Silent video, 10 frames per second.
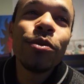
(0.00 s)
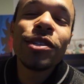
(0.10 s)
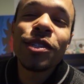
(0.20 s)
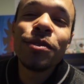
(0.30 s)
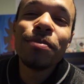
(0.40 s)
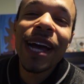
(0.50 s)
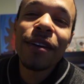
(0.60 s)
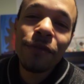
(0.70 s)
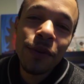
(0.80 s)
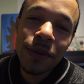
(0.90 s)
He was shooting
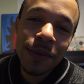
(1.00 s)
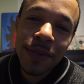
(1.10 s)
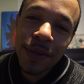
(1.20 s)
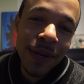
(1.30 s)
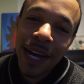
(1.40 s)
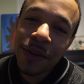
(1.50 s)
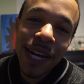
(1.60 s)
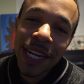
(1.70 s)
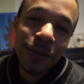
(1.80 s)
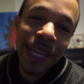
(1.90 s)
back and forth with him, so I don't
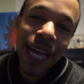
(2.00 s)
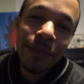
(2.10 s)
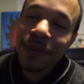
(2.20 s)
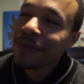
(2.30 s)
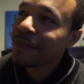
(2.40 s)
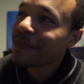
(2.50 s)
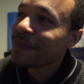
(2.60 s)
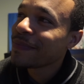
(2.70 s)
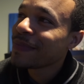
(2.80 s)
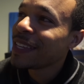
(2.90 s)
know how that was camping.
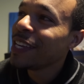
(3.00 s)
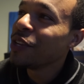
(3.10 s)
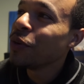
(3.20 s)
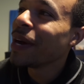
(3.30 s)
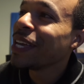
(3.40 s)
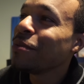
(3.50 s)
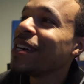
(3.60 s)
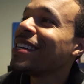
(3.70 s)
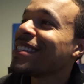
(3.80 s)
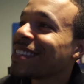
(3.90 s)
He knew where he
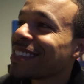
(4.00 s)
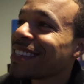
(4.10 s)
was.